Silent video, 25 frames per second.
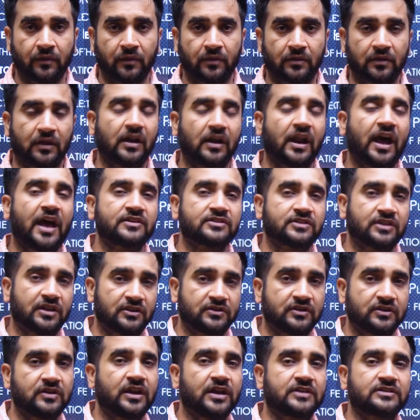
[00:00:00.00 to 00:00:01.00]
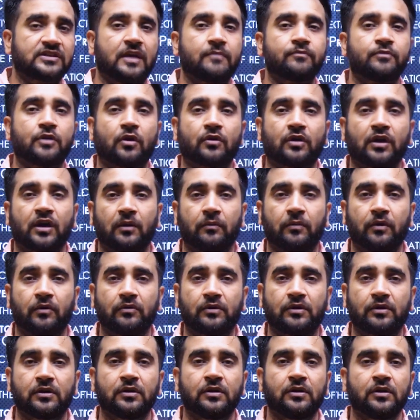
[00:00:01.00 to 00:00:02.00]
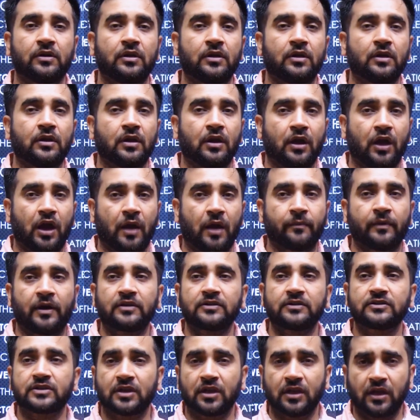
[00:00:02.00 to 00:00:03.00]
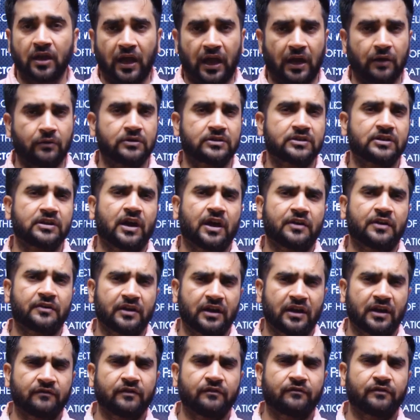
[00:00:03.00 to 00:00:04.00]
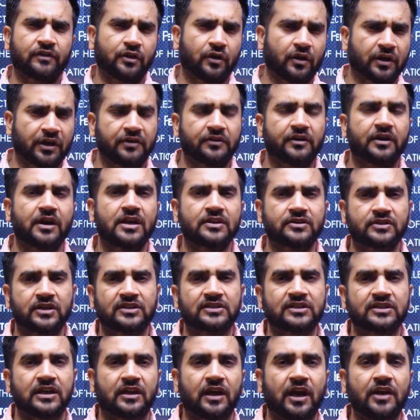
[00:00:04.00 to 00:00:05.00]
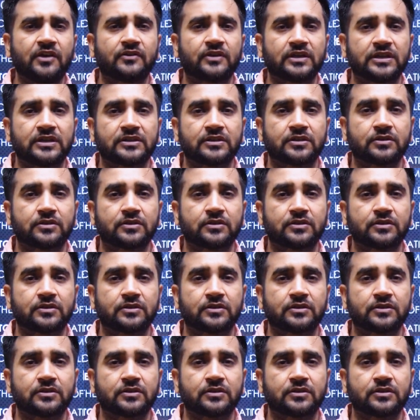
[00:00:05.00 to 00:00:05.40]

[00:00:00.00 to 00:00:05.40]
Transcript: The last year's index I'm talking about. Amongst, I would say, 150 or 160 countries.